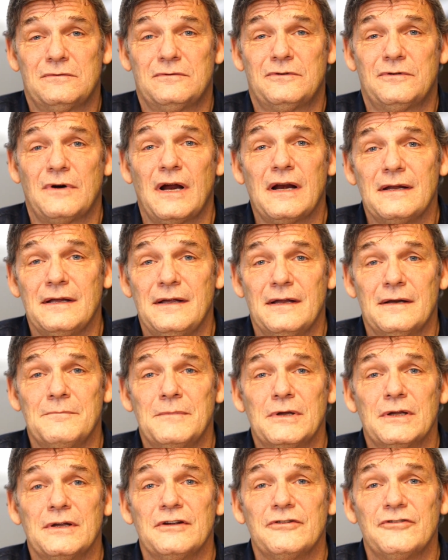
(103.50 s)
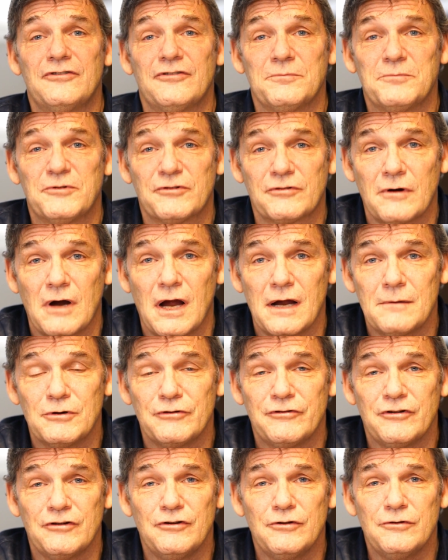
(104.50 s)
trying to get a million
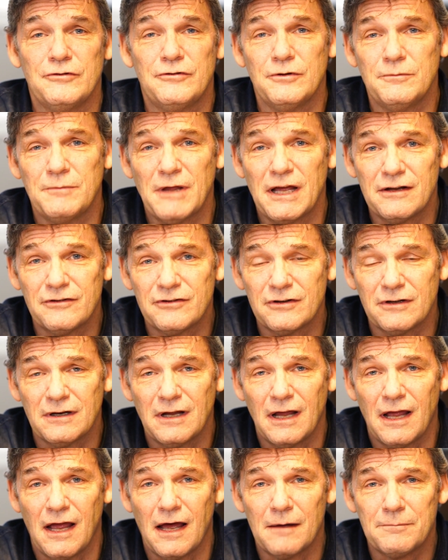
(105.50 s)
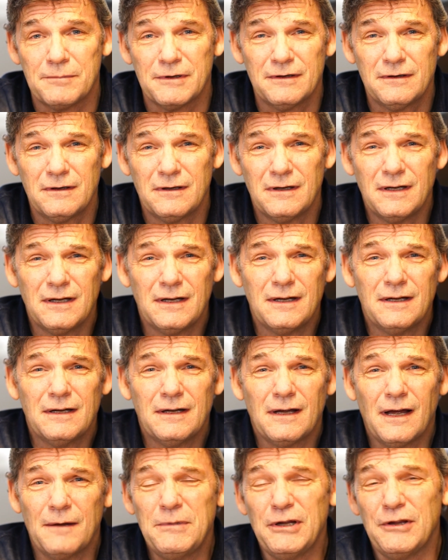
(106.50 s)
subscribers in YouTube. That isn't going to happen.
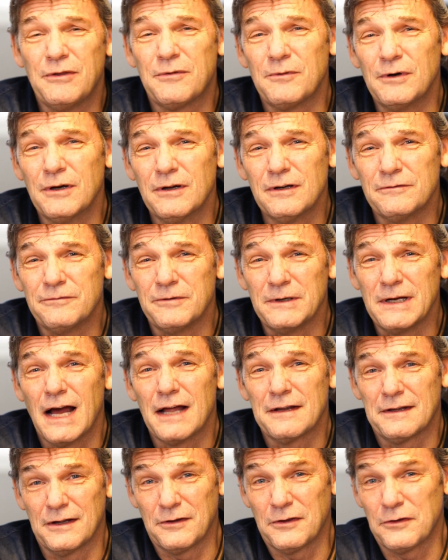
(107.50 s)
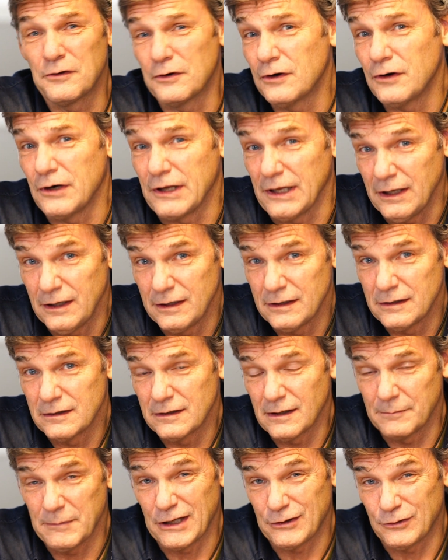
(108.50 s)
I'd be thrilled if we got to 30.
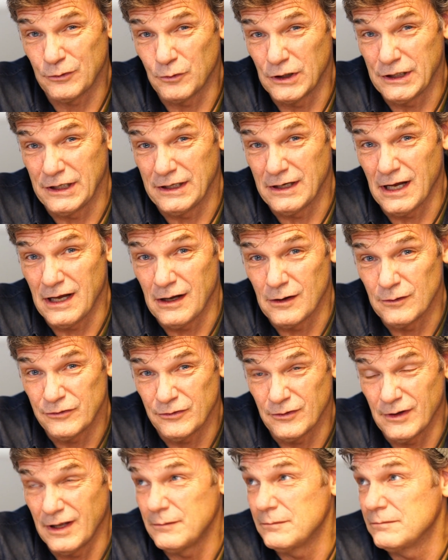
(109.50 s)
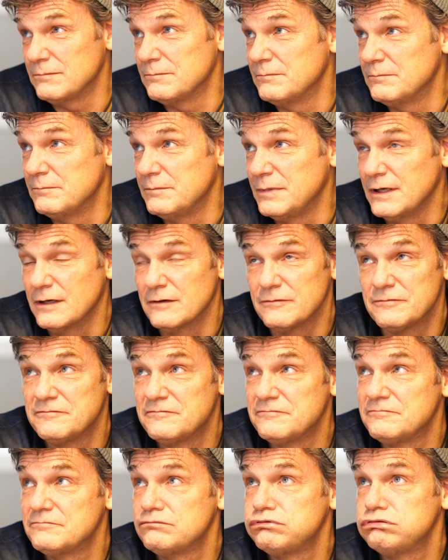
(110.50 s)
I'm at 20 now, so that if
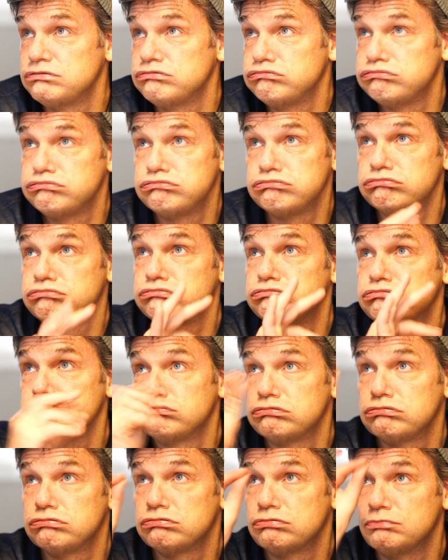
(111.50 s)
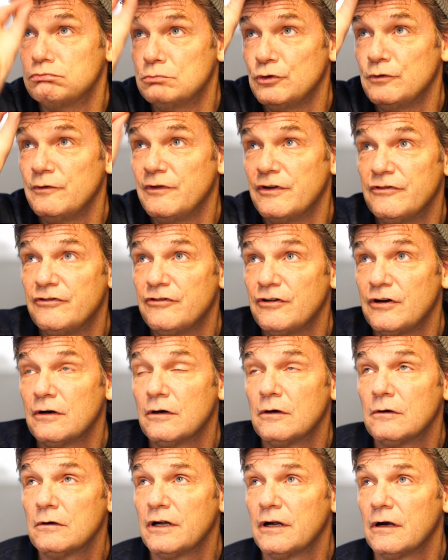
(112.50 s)
move the
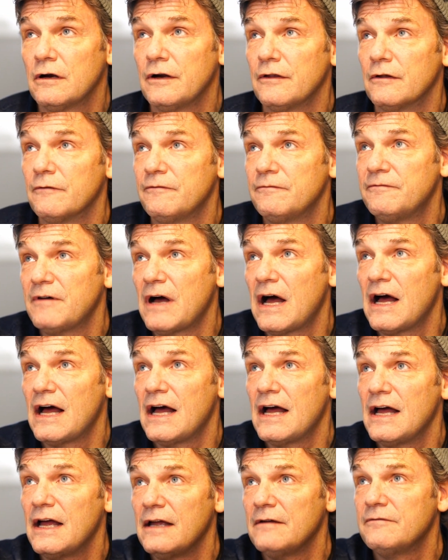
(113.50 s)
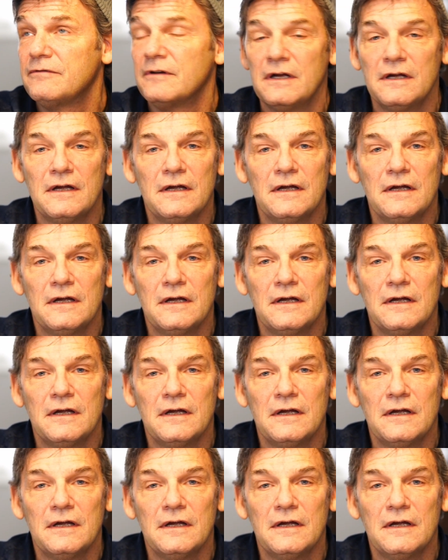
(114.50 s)
zero, carry the five,